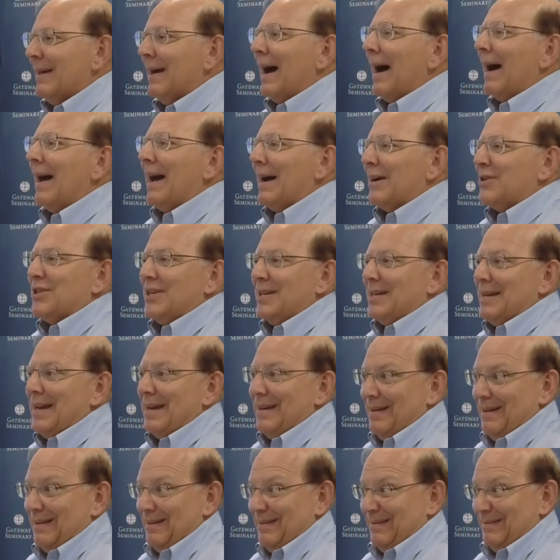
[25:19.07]
I actually
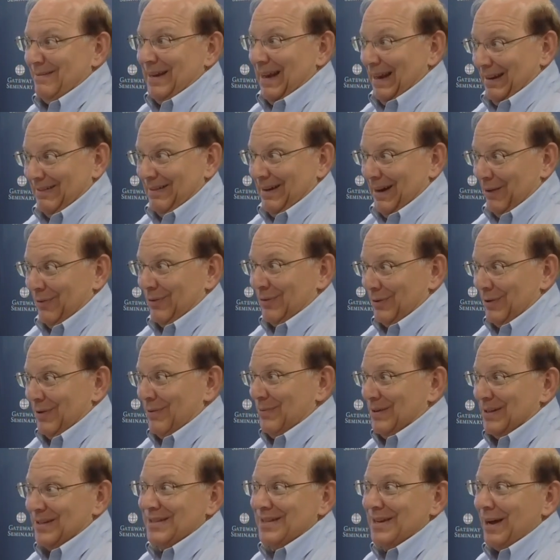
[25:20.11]
dated at
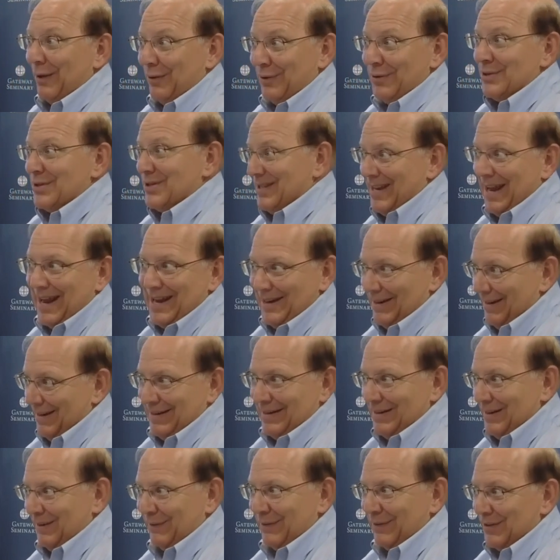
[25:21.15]
931. Others dated
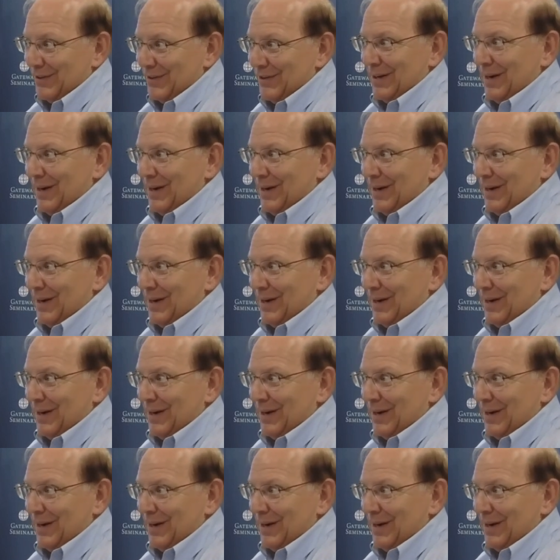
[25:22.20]
at different